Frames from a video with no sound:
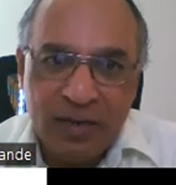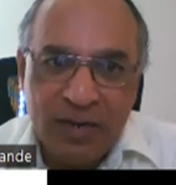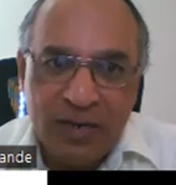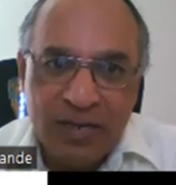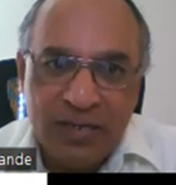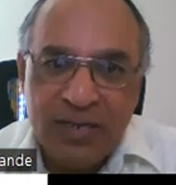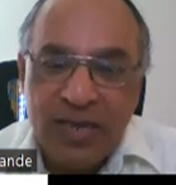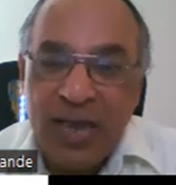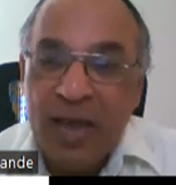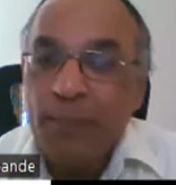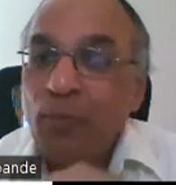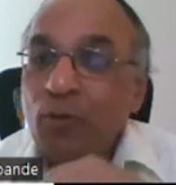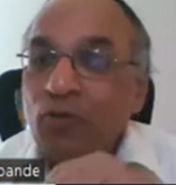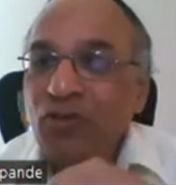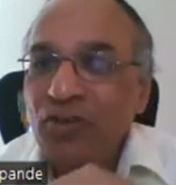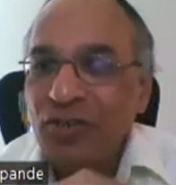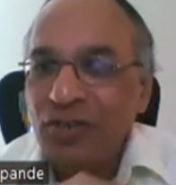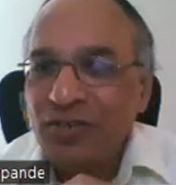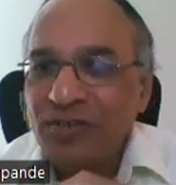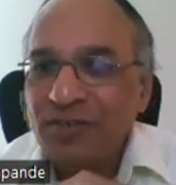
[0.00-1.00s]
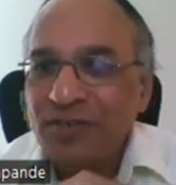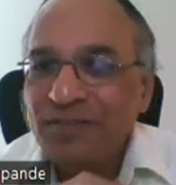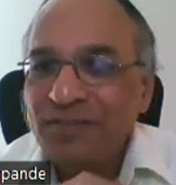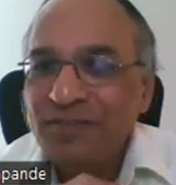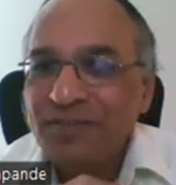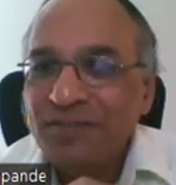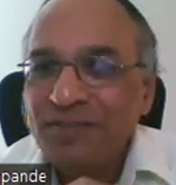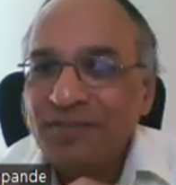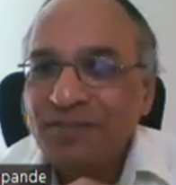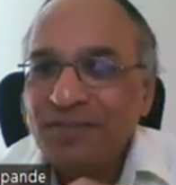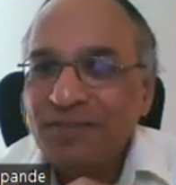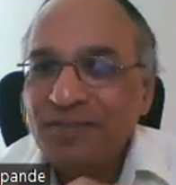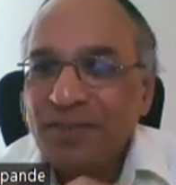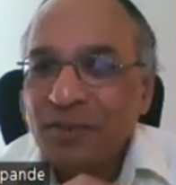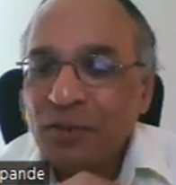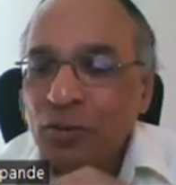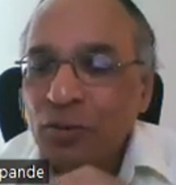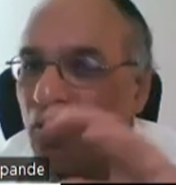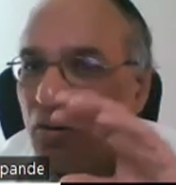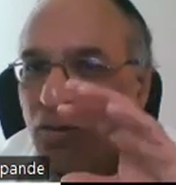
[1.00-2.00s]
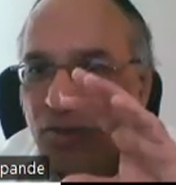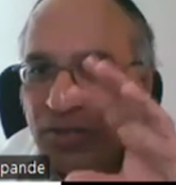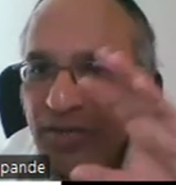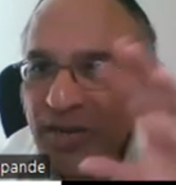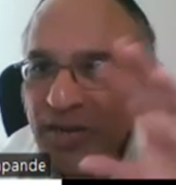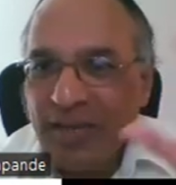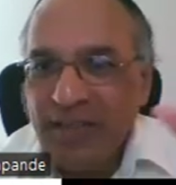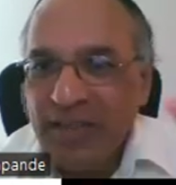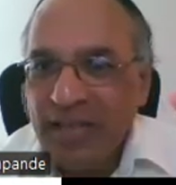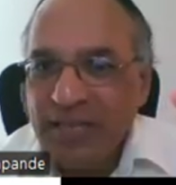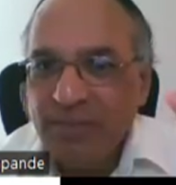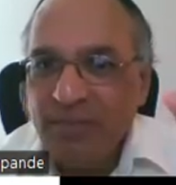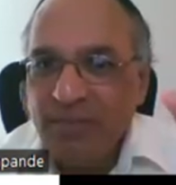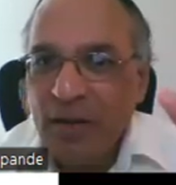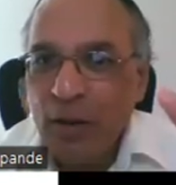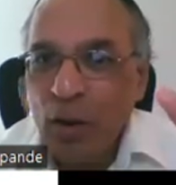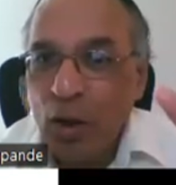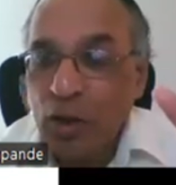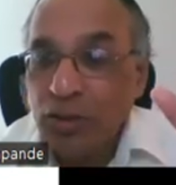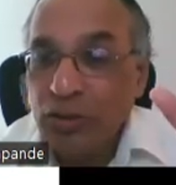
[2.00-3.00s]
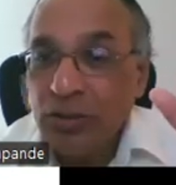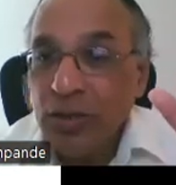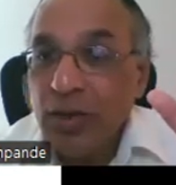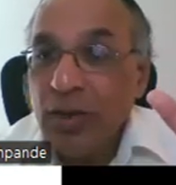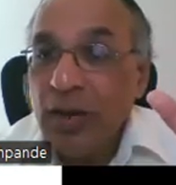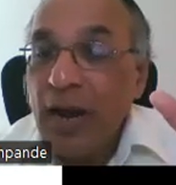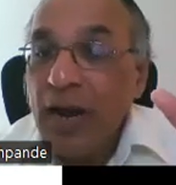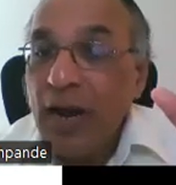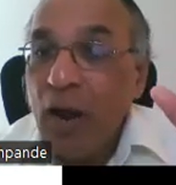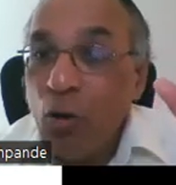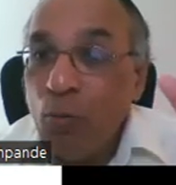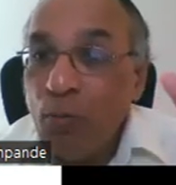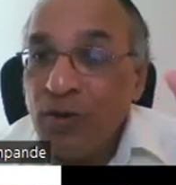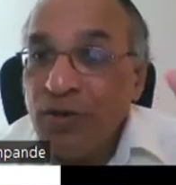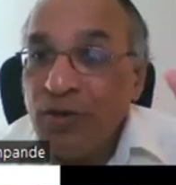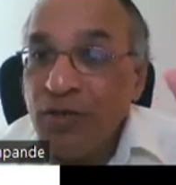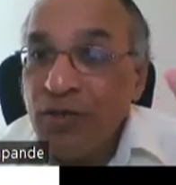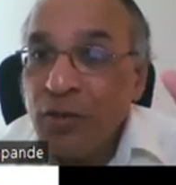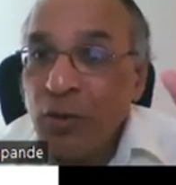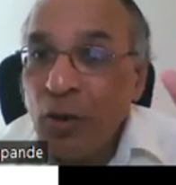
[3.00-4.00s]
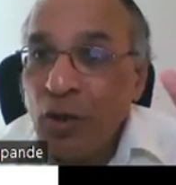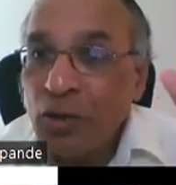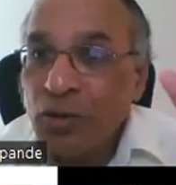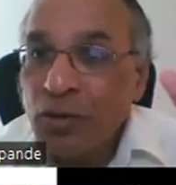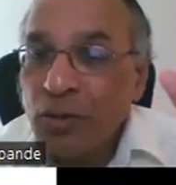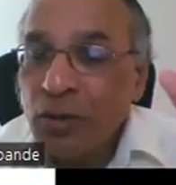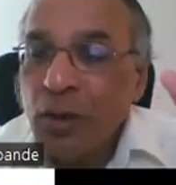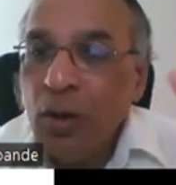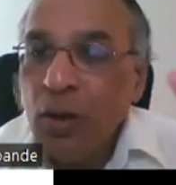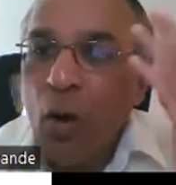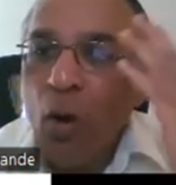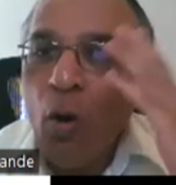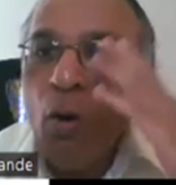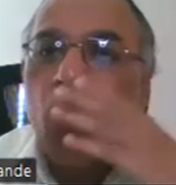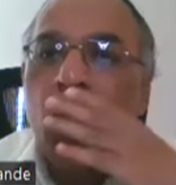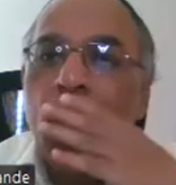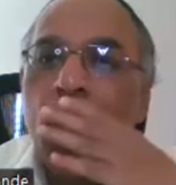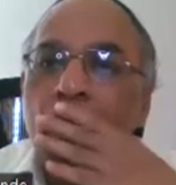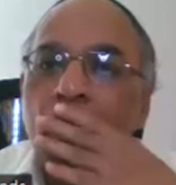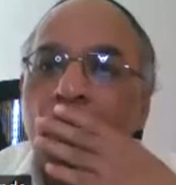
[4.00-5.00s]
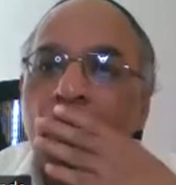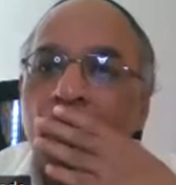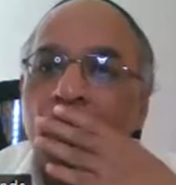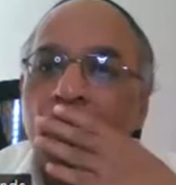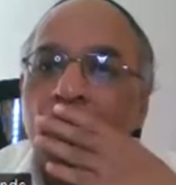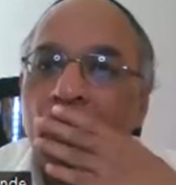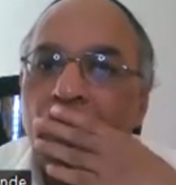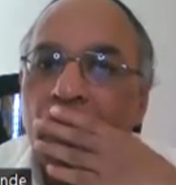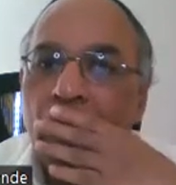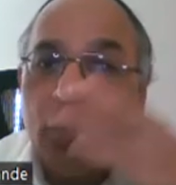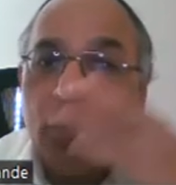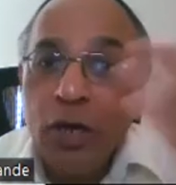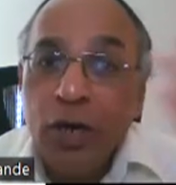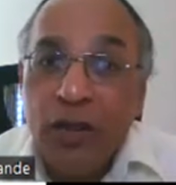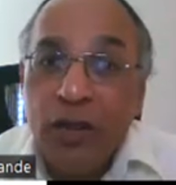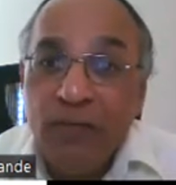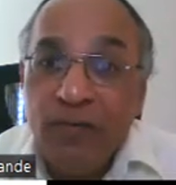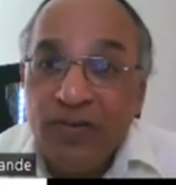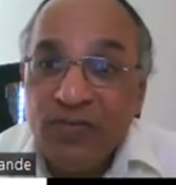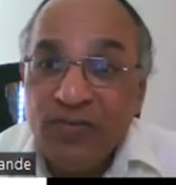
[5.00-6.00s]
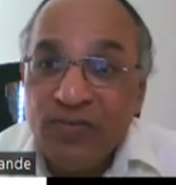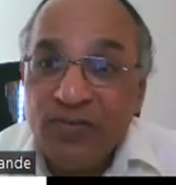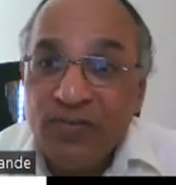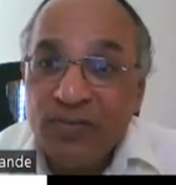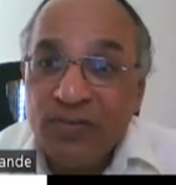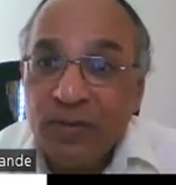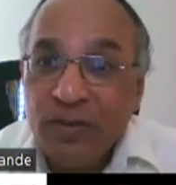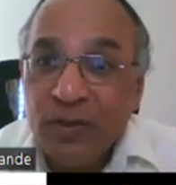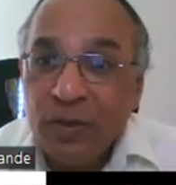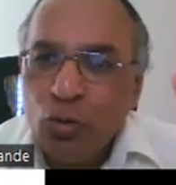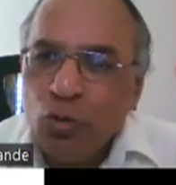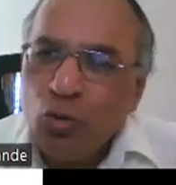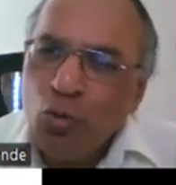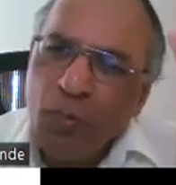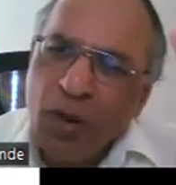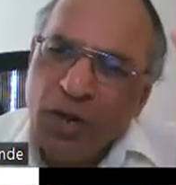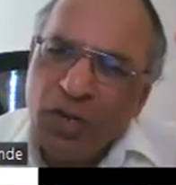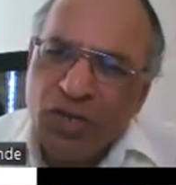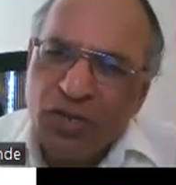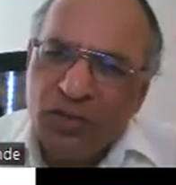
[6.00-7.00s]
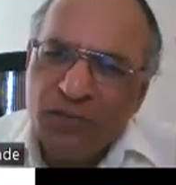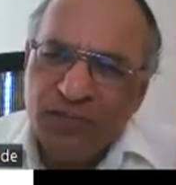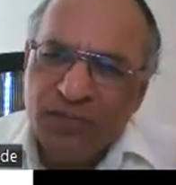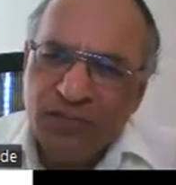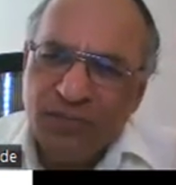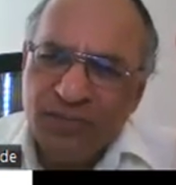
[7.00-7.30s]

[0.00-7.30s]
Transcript: Is the opposite. So strength has been lost. And how much it is lost? Oh my God, gravis. Too much.